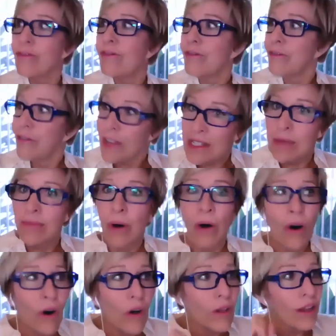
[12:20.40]

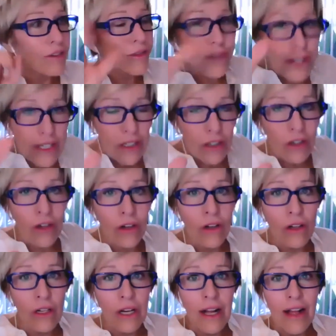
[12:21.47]
visible and
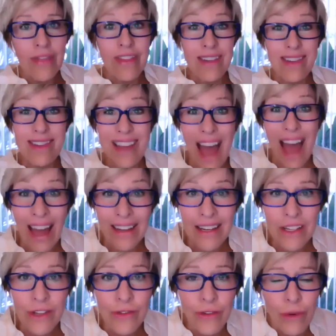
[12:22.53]
physical. The
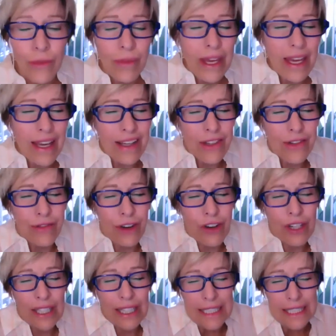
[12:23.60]
sadness for me is
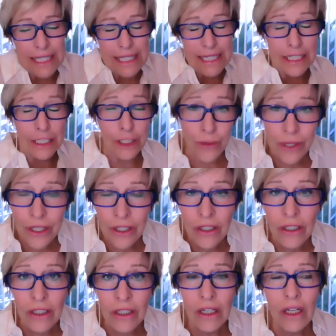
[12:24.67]
very
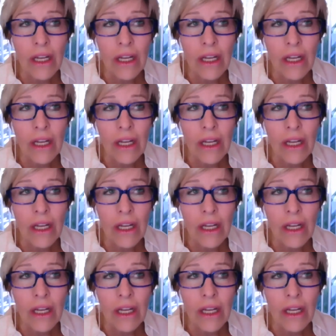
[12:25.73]
interior.